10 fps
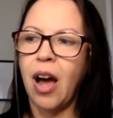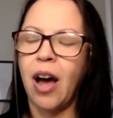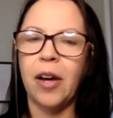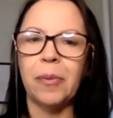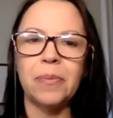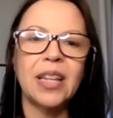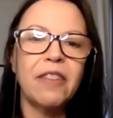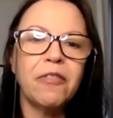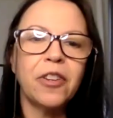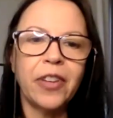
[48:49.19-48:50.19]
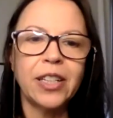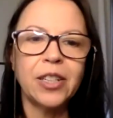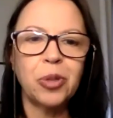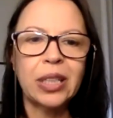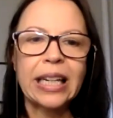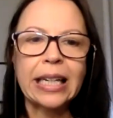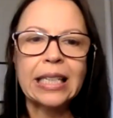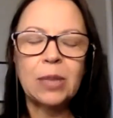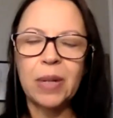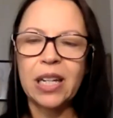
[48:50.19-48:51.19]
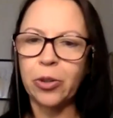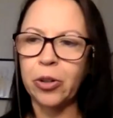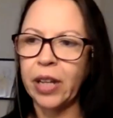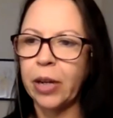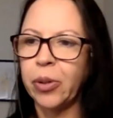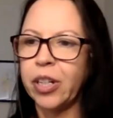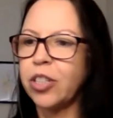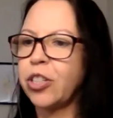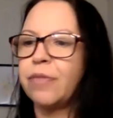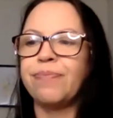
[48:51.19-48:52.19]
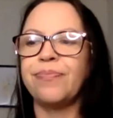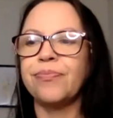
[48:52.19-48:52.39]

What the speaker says: Seinfeld fans really speak their own language.